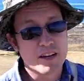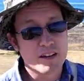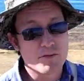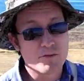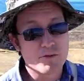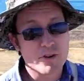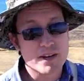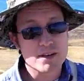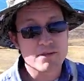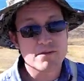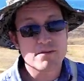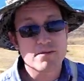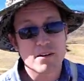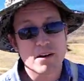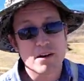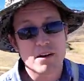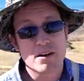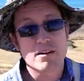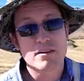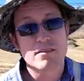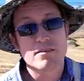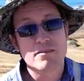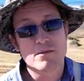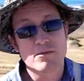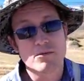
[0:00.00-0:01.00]

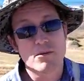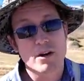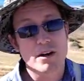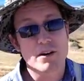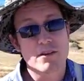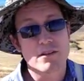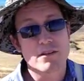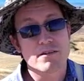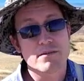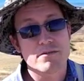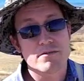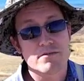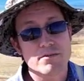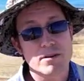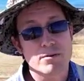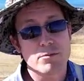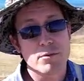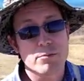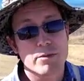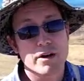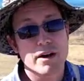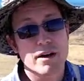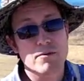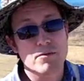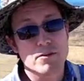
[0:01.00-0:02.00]
rainfall water from
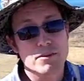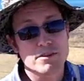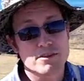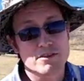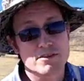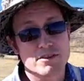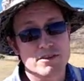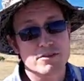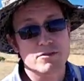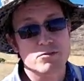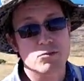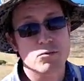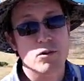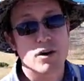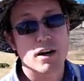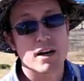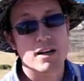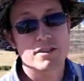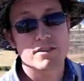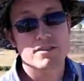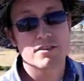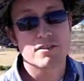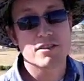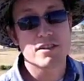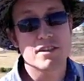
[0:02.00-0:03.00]
above, which has just
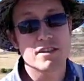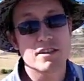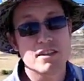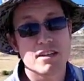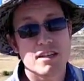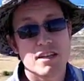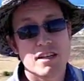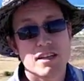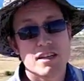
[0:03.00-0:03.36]
washed the